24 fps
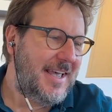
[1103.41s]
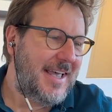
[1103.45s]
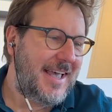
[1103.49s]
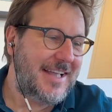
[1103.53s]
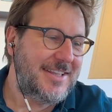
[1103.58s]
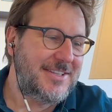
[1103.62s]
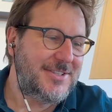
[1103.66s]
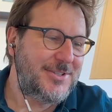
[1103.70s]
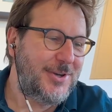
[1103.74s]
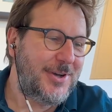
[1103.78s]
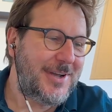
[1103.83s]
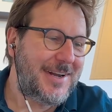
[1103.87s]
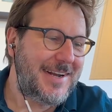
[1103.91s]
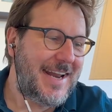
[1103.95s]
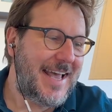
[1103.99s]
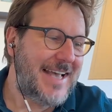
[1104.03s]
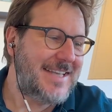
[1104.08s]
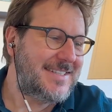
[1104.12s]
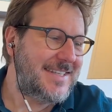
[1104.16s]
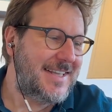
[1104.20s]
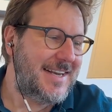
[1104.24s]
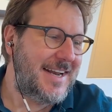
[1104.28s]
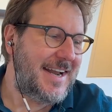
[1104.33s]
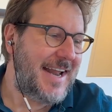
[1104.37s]
and took
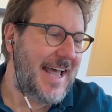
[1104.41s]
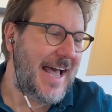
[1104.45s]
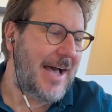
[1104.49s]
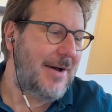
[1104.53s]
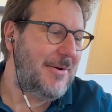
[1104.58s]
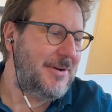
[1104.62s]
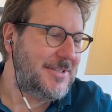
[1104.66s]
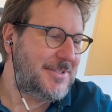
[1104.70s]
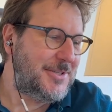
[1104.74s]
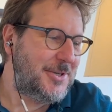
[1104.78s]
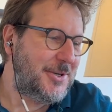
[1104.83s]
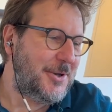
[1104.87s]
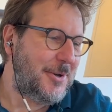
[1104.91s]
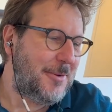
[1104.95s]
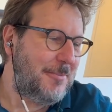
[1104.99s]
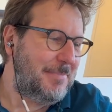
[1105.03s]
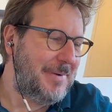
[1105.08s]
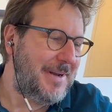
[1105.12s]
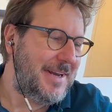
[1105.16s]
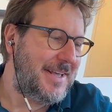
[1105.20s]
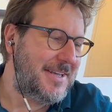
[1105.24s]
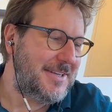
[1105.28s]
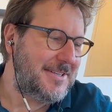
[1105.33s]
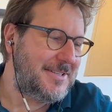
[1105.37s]
less than an hour to
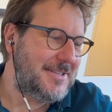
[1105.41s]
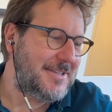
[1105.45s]
complete.